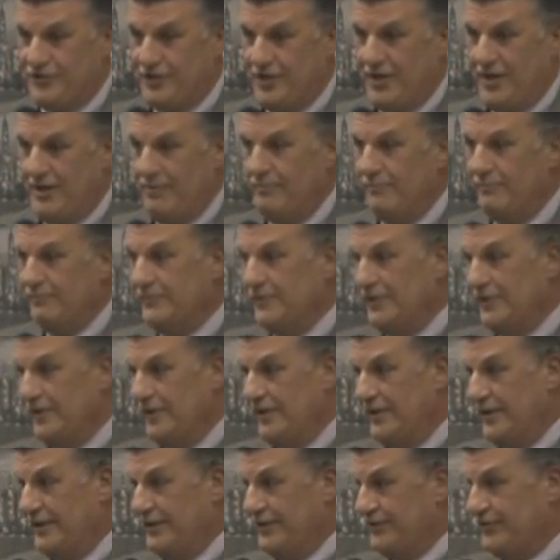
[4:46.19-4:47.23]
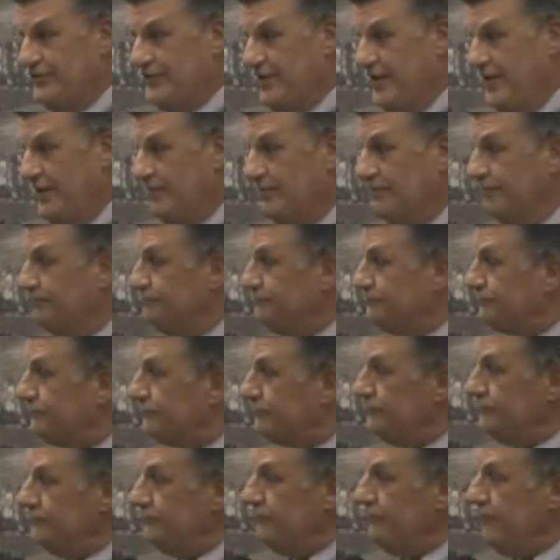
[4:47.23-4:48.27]
job in the state,
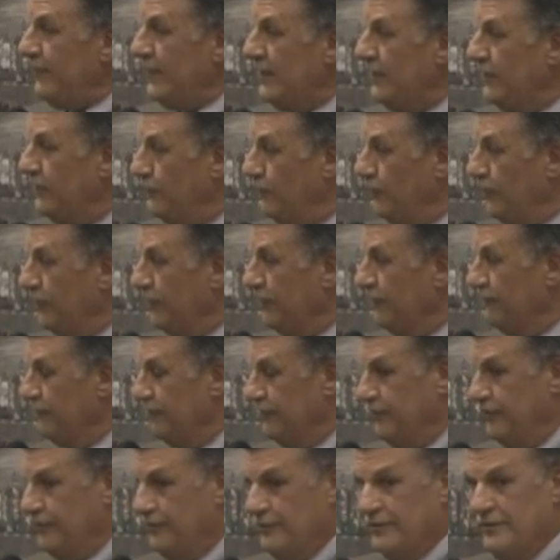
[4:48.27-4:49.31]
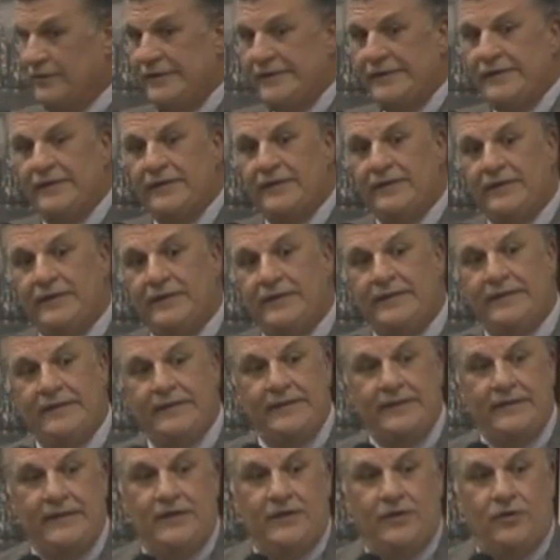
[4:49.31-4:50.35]
working for you.
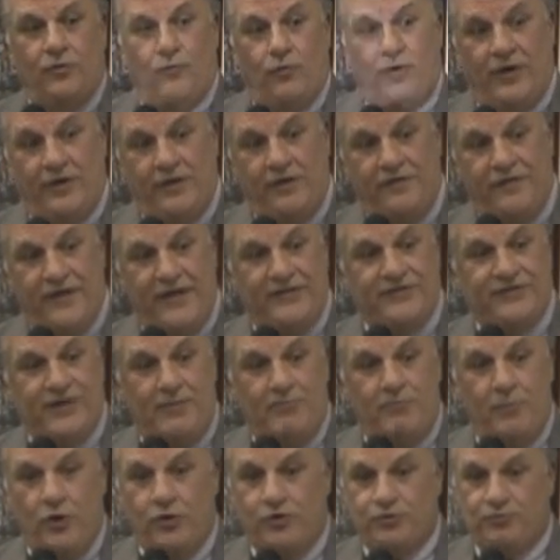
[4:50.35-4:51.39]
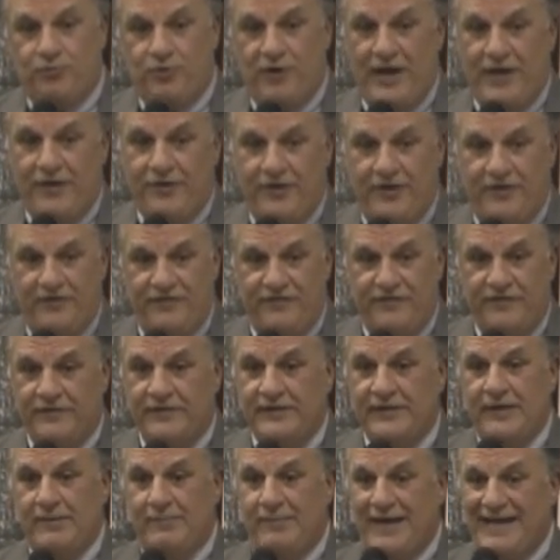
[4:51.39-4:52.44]
One of the things I'm most proud of
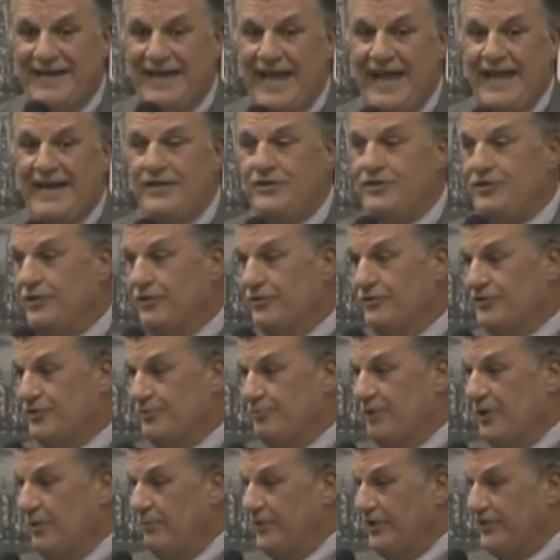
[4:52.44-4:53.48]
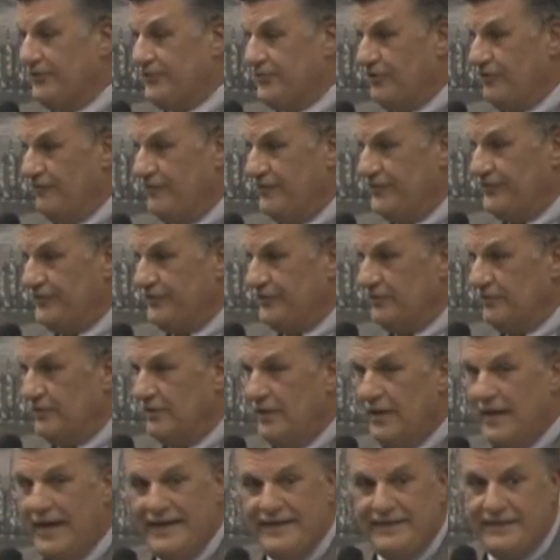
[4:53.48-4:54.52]
in my 8 years of public service,
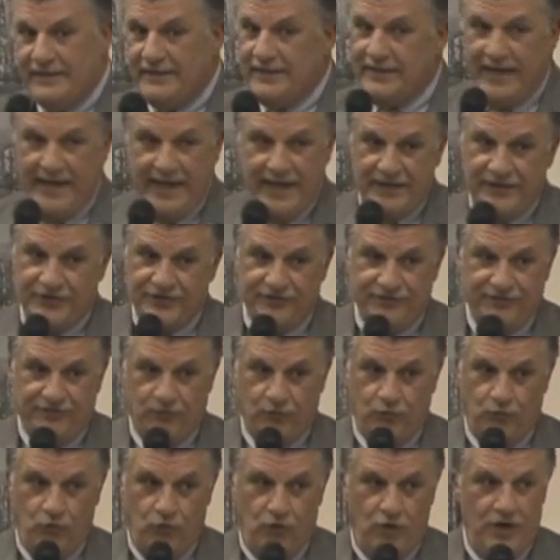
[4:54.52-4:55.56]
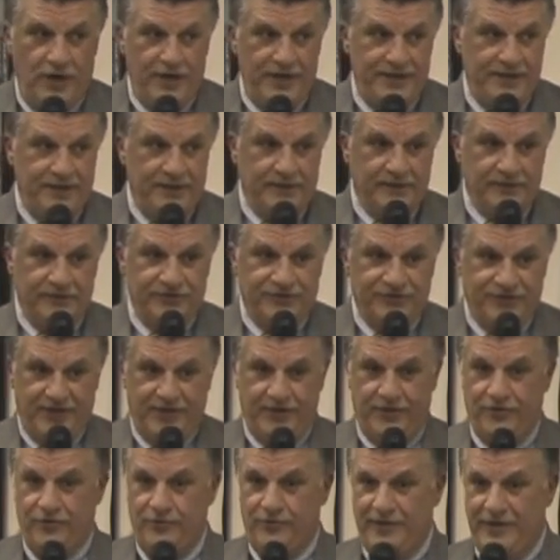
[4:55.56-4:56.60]
I didn't ask for one
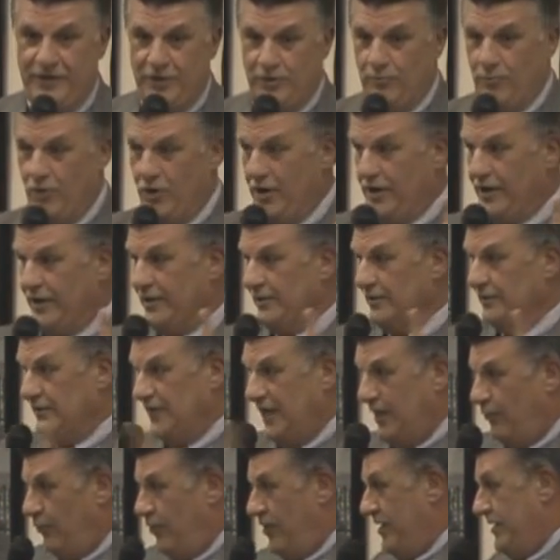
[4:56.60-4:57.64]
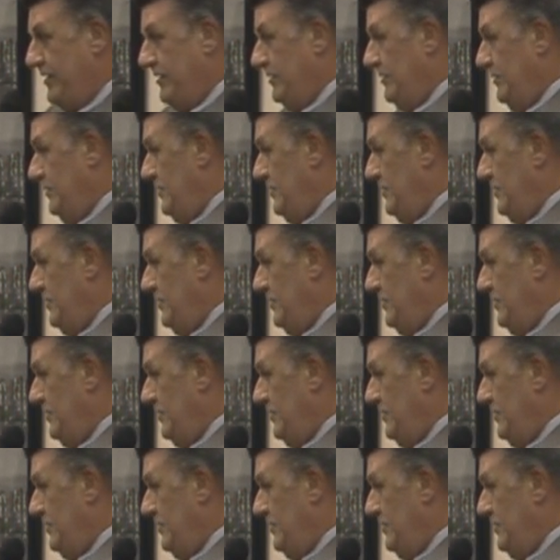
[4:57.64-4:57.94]
single earmark. Not one.